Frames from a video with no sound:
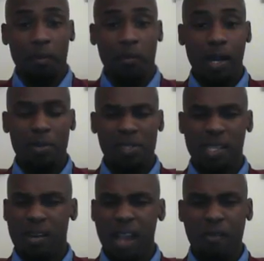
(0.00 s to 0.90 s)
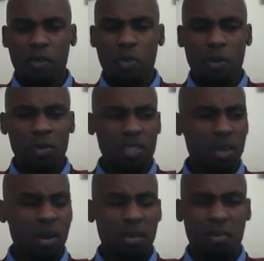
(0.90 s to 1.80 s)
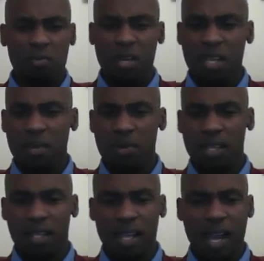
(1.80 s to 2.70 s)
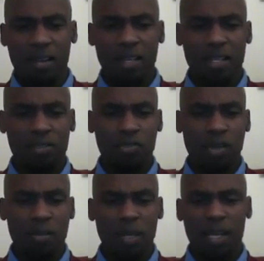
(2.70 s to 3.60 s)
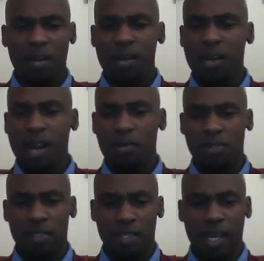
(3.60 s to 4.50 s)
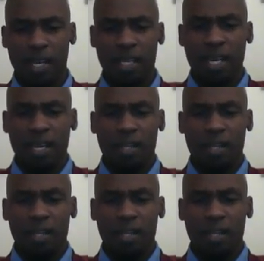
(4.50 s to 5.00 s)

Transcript: But while I was there, everyone was talking really, really loudly and screaming at all hours of the night.